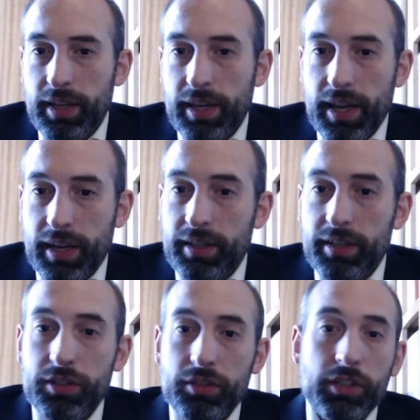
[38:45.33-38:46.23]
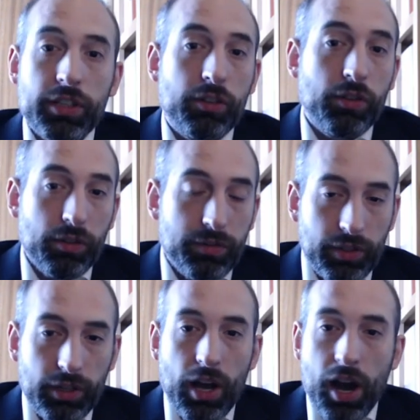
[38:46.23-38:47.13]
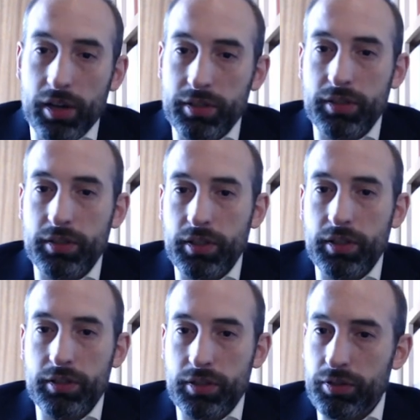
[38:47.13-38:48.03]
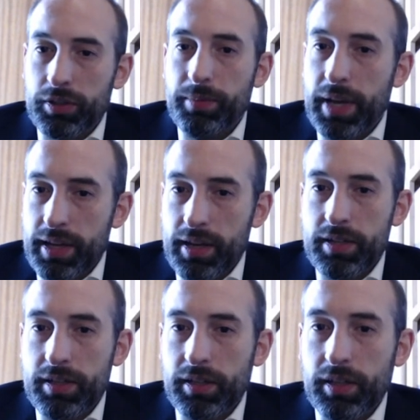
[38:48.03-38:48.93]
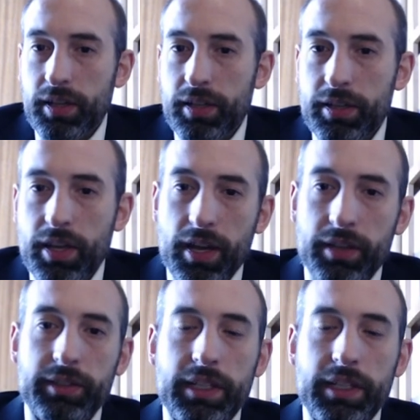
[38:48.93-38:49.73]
it can do an awful lot to diminish the